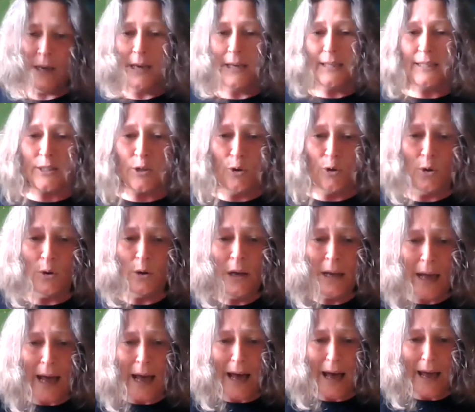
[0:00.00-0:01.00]
So
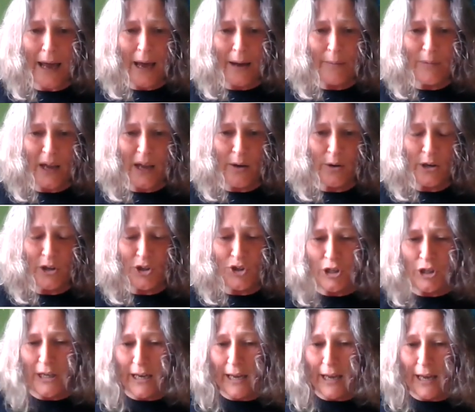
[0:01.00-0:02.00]
I am now going to
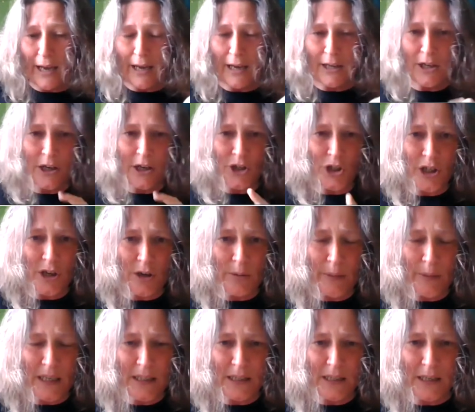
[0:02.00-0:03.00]
try and share
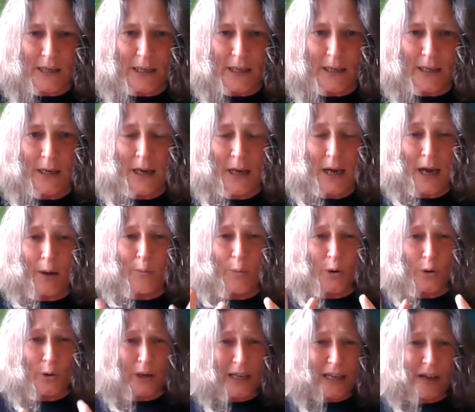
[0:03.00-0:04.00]
my screen, and
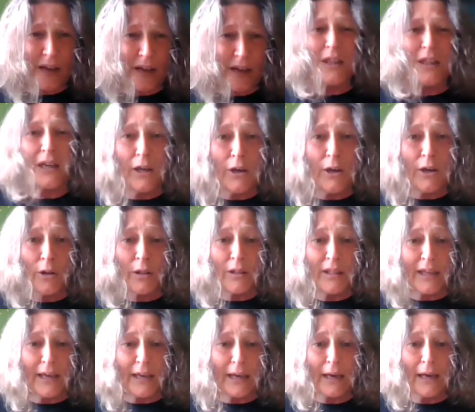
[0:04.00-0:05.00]
we're going to give the Kahoot
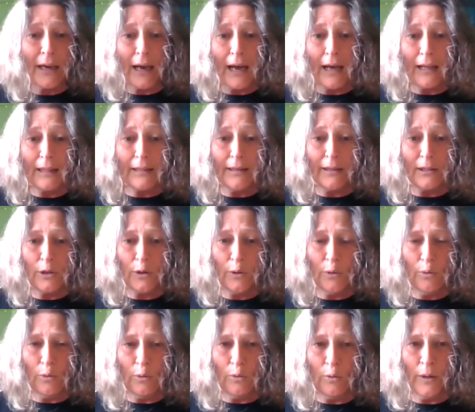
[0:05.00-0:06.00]
thing a little
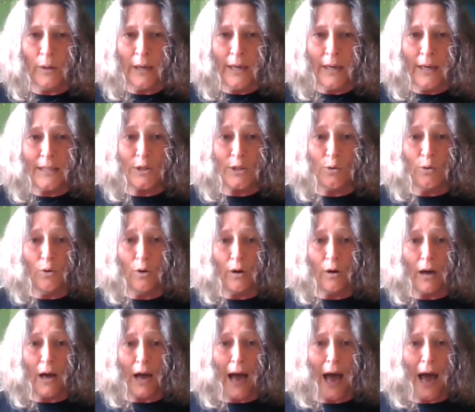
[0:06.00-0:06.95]
go. So